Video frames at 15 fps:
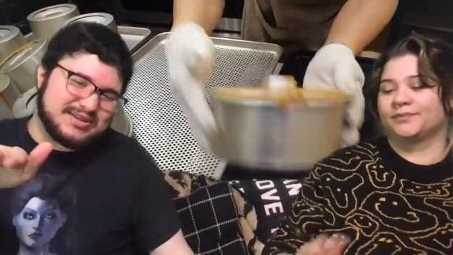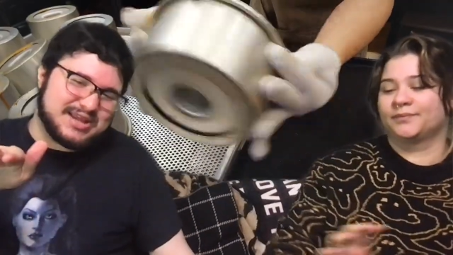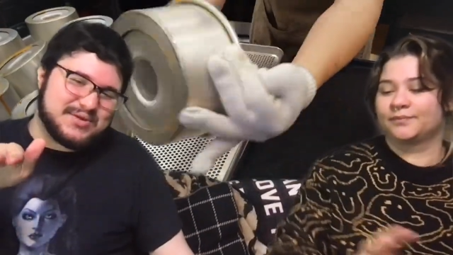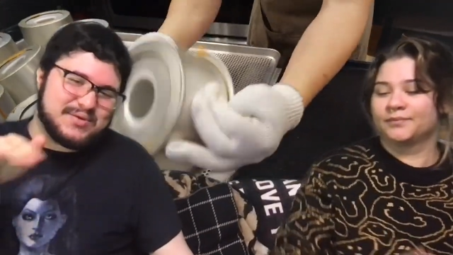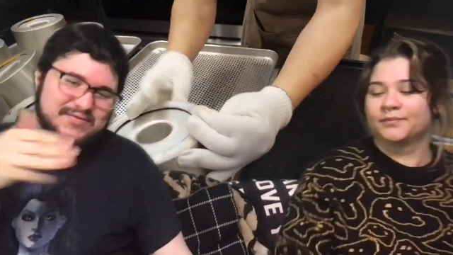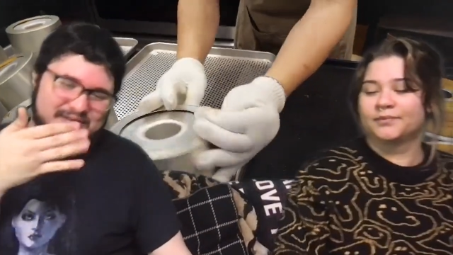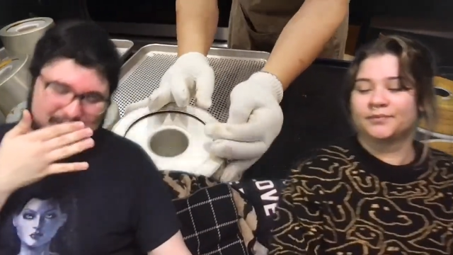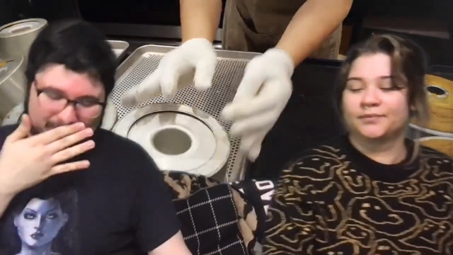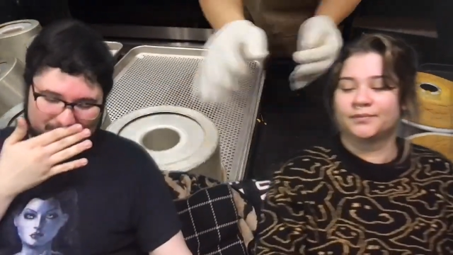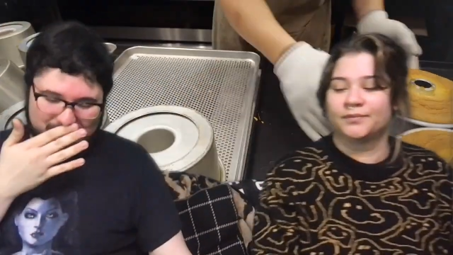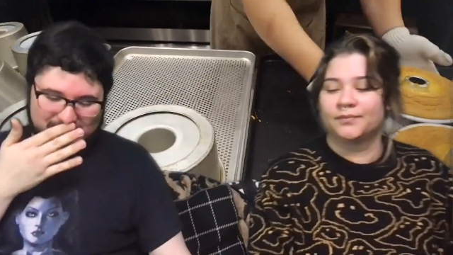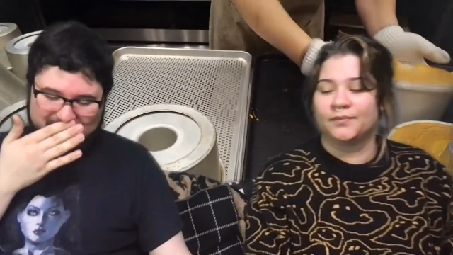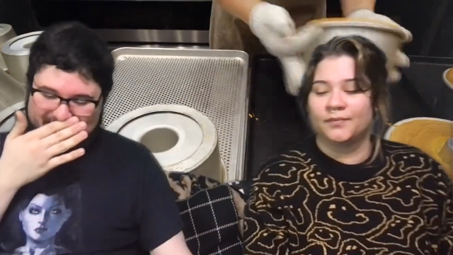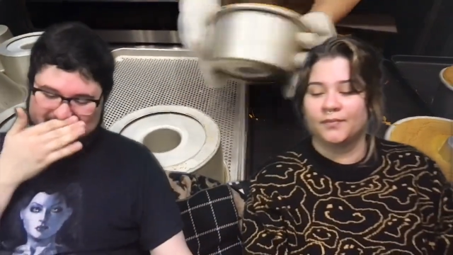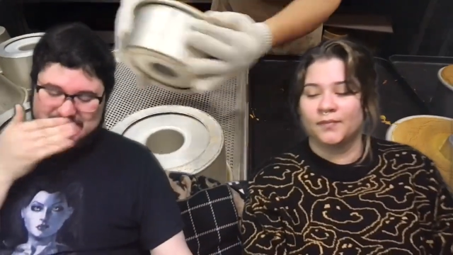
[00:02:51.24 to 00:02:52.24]
Speaker 1: thing we've come up
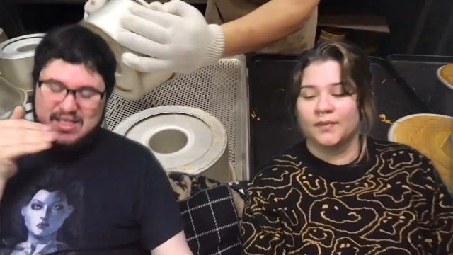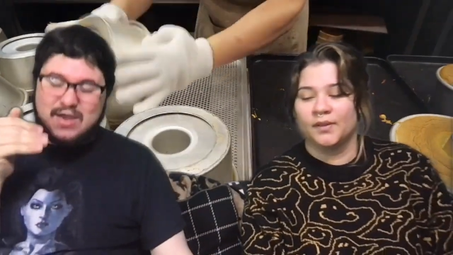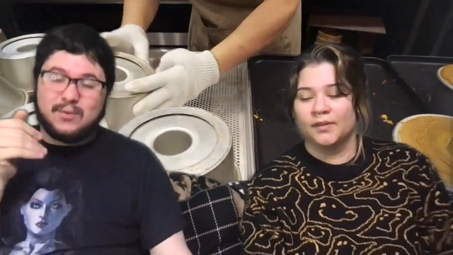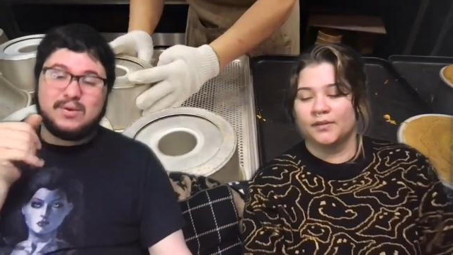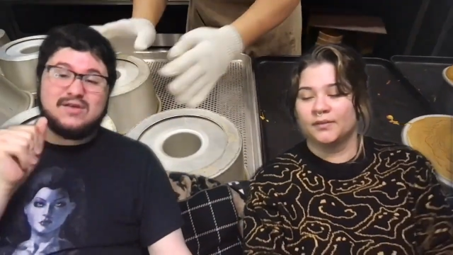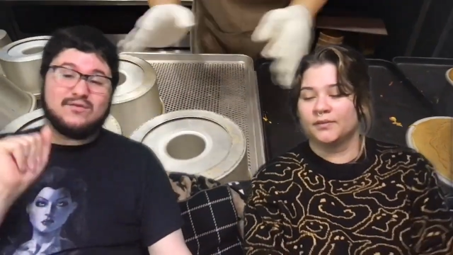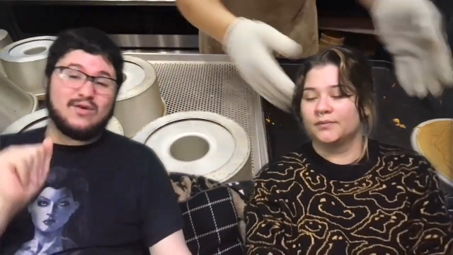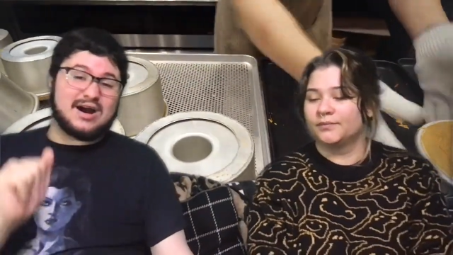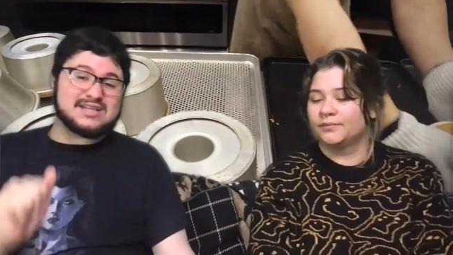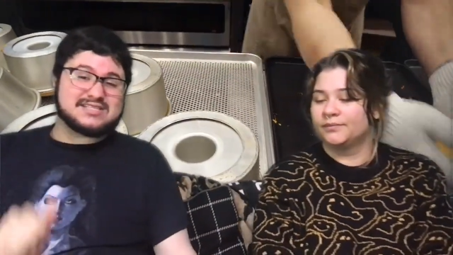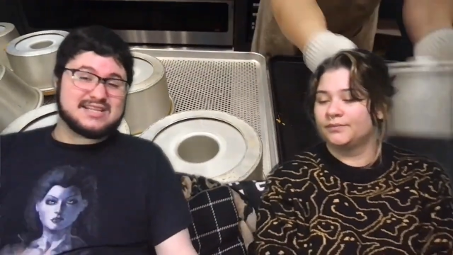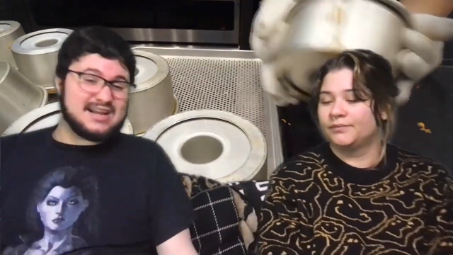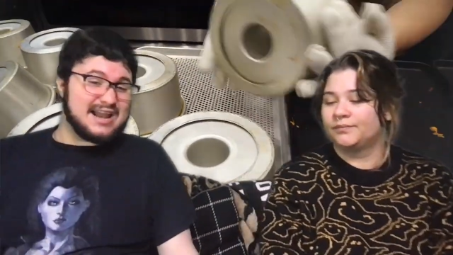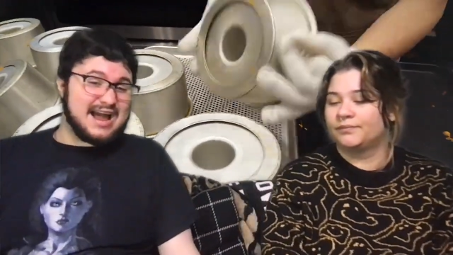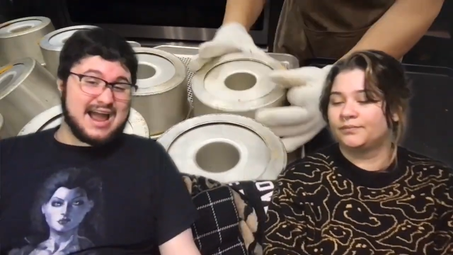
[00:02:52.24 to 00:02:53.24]
with is we watched
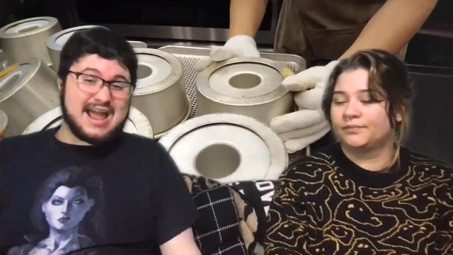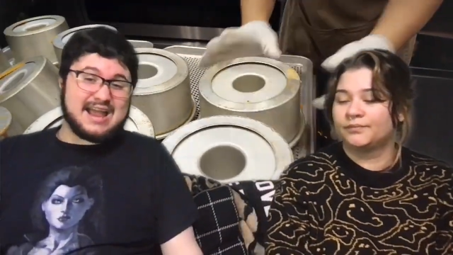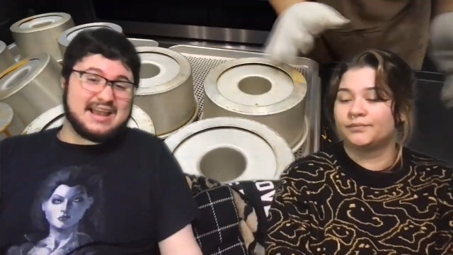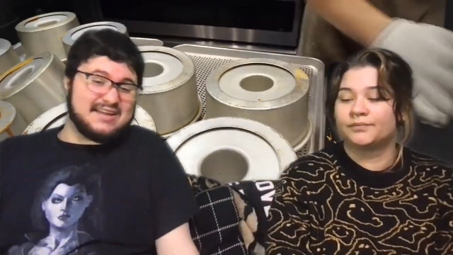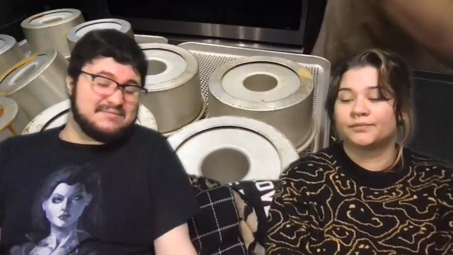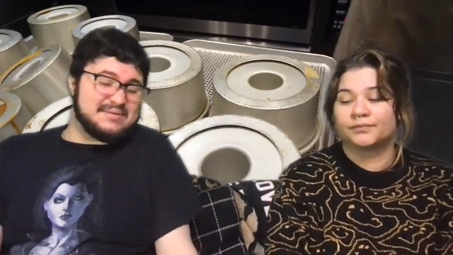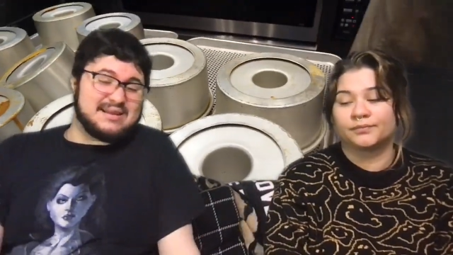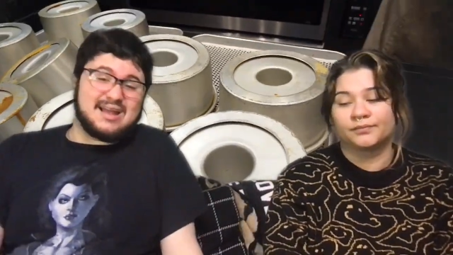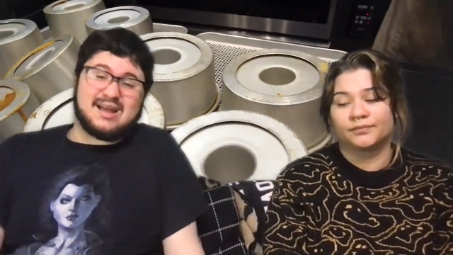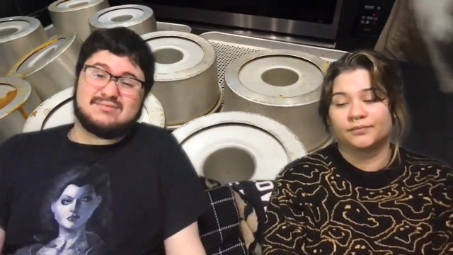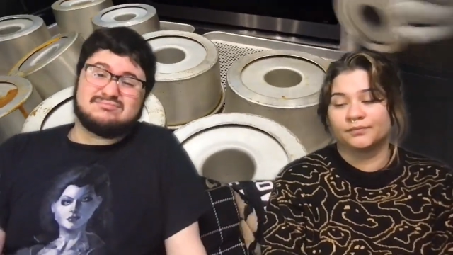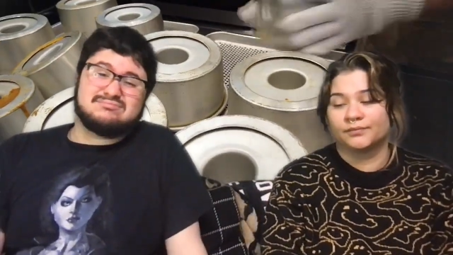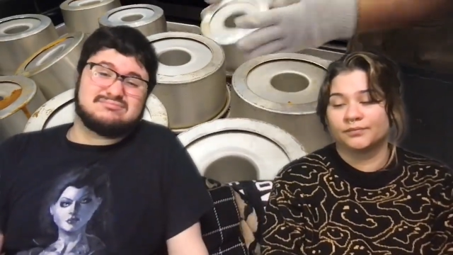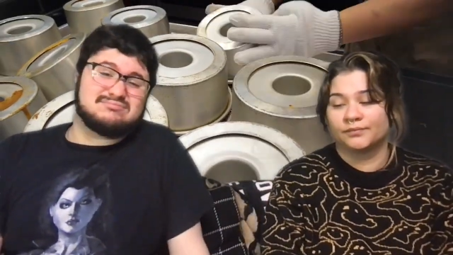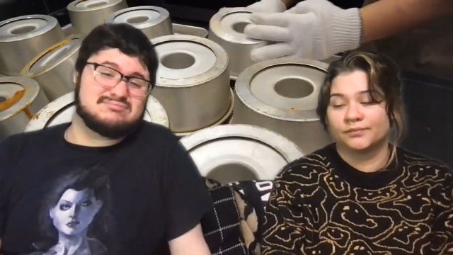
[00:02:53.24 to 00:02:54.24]
it a lot, and I've been
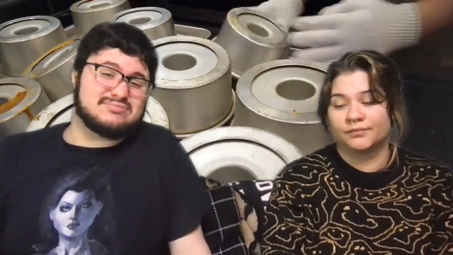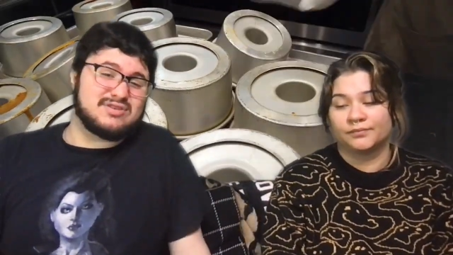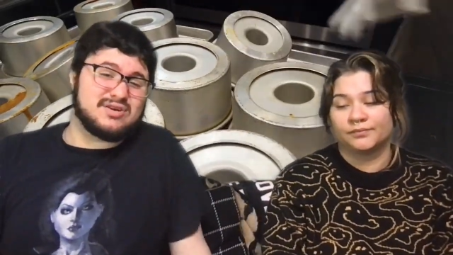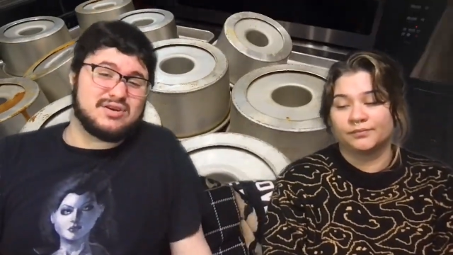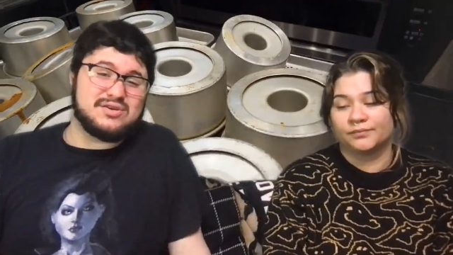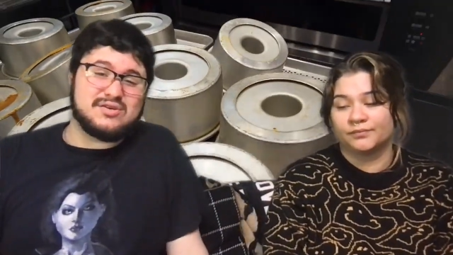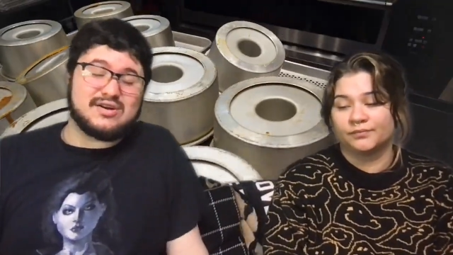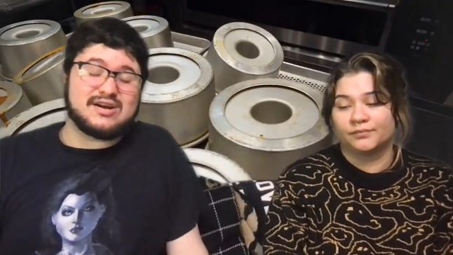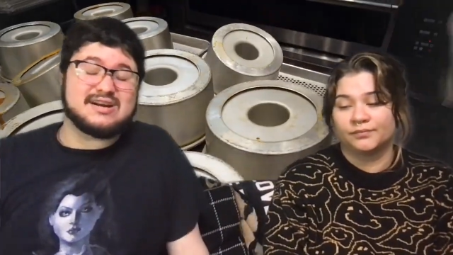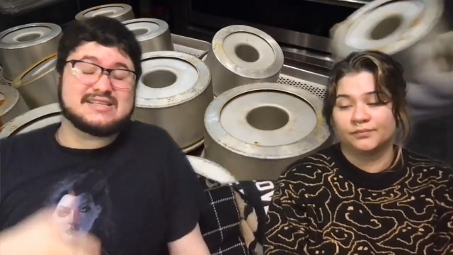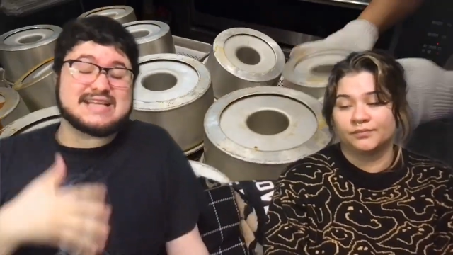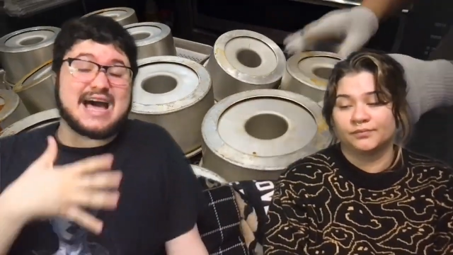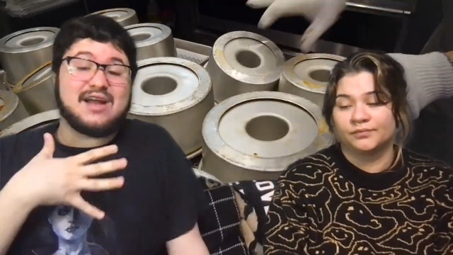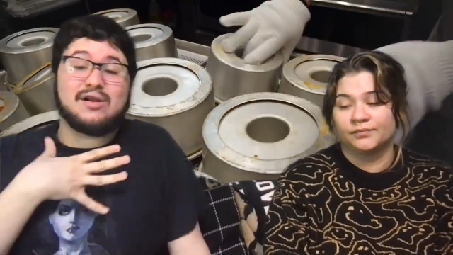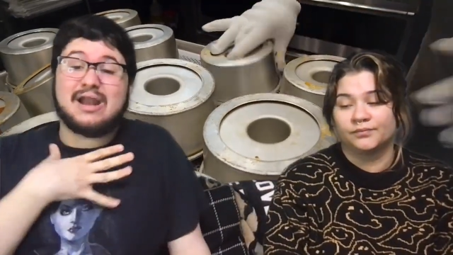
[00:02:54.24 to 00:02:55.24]
like, Mm-mm, girl, you could
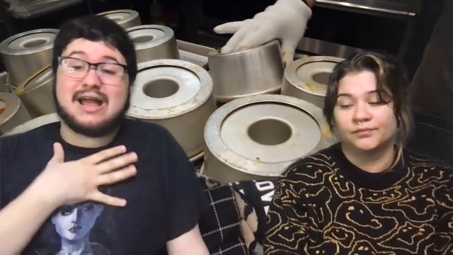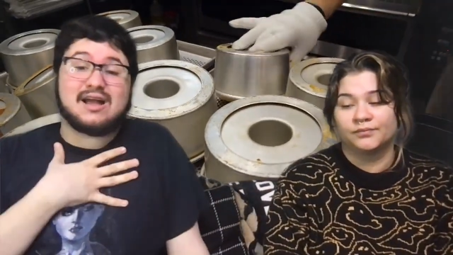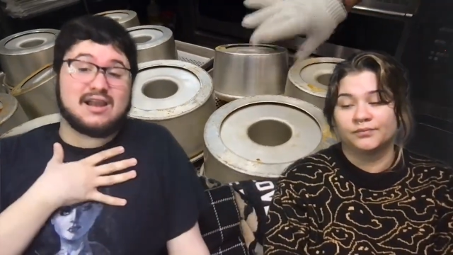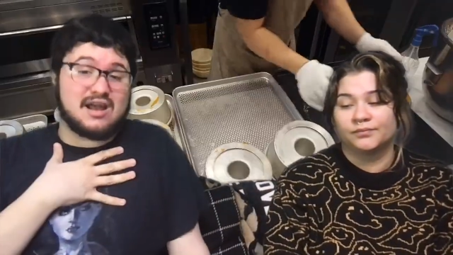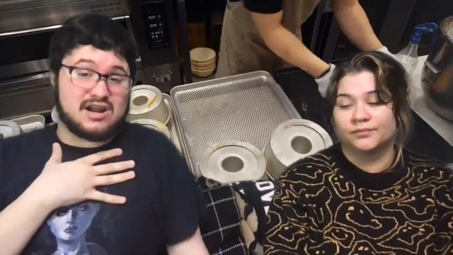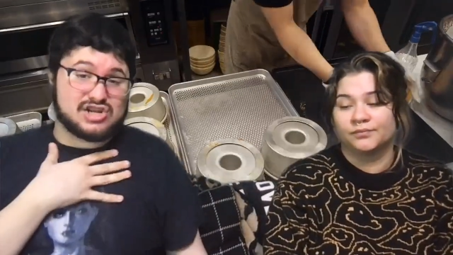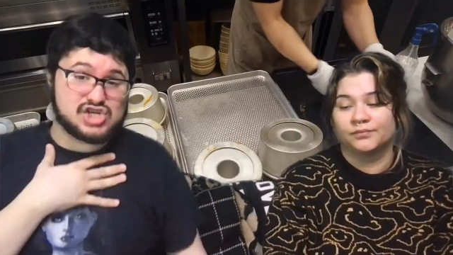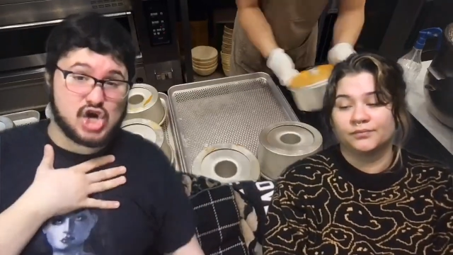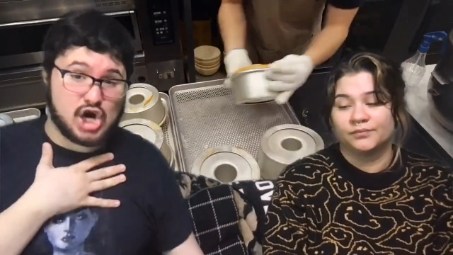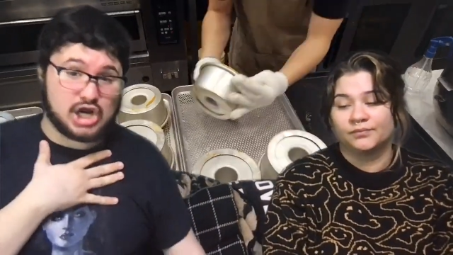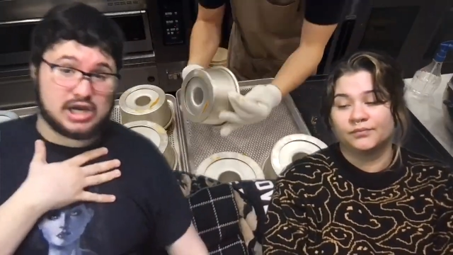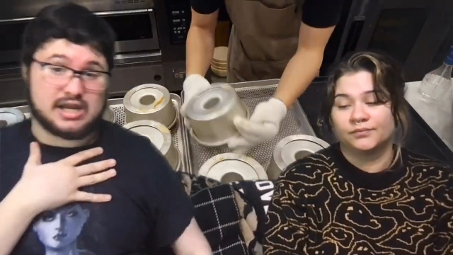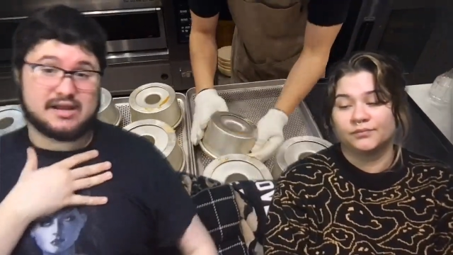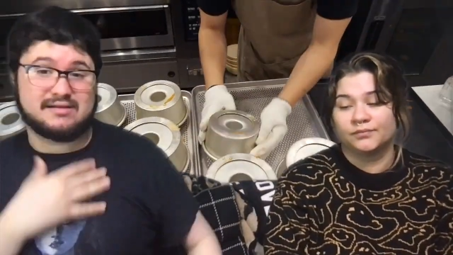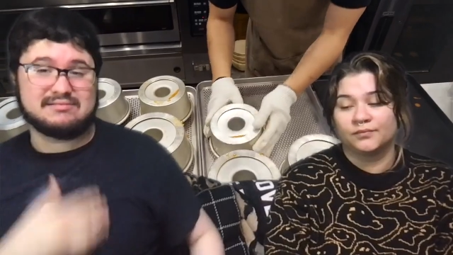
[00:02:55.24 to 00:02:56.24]
because I don't like a lot of
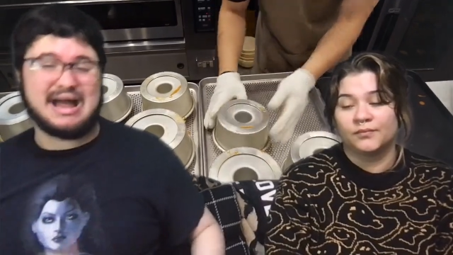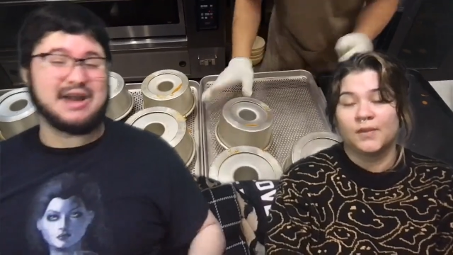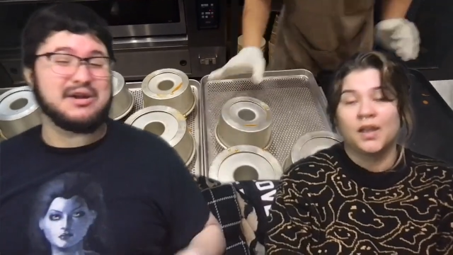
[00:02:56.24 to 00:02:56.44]
chocolate. I